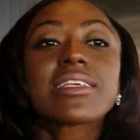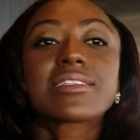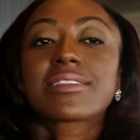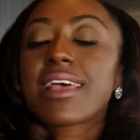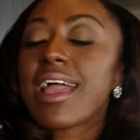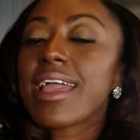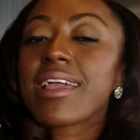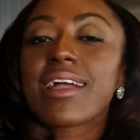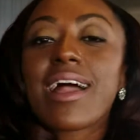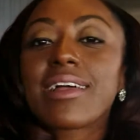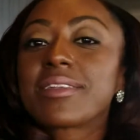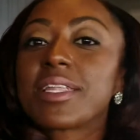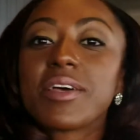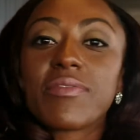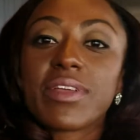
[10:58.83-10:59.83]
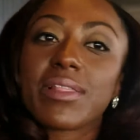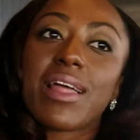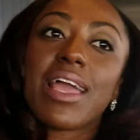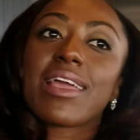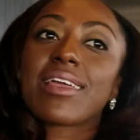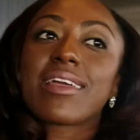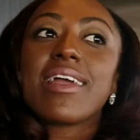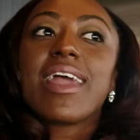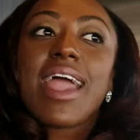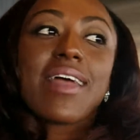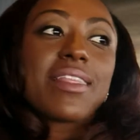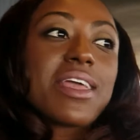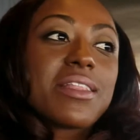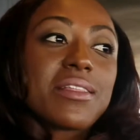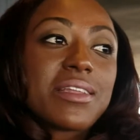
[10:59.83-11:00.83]
is like, I love it. Like at
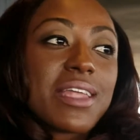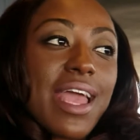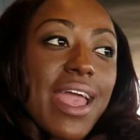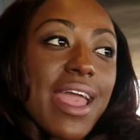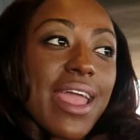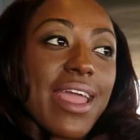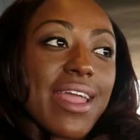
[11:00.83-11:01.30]
the end of the day,